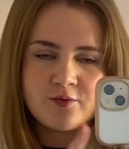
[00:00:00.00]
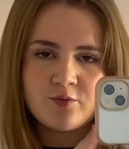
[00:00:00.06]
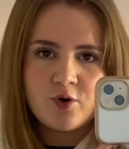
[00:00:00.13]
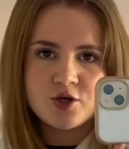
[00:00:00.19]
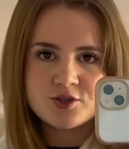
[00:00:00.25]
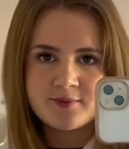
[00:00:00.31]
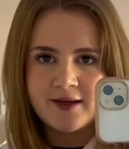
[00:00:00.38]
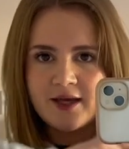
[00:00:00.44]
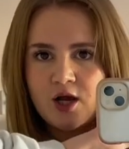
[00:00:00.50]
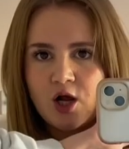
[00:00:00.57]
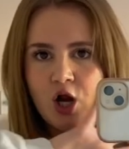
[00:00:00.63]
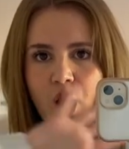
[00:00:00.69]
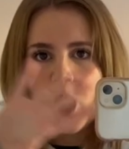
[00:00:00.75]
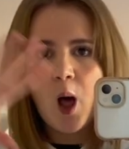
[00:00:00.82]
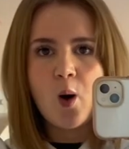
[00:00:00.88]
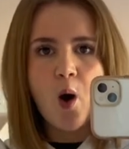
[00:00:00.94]
watch me
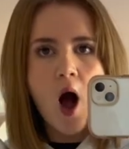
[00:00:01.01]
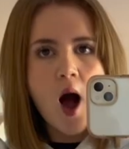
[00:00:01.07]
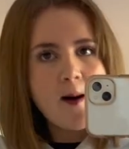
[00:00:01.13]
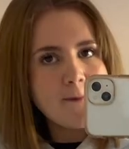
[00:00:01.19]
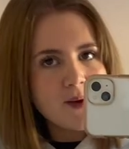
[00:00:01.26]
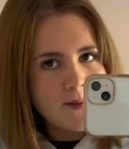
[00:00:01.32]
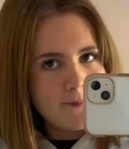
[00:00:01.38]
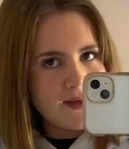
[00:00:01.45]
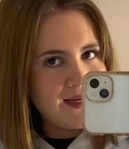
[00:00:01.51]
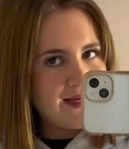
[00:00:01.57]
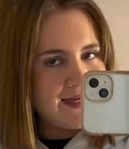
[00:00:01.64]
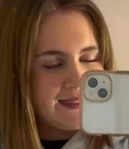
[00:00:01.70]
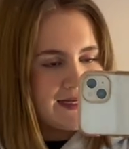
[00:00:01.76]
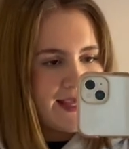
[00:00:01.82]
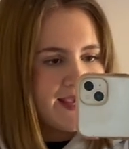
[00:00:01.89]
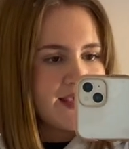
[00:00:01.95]
glow up
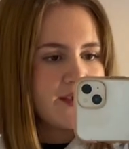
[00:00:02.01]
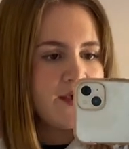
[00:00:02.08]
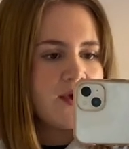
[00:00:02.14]
completely.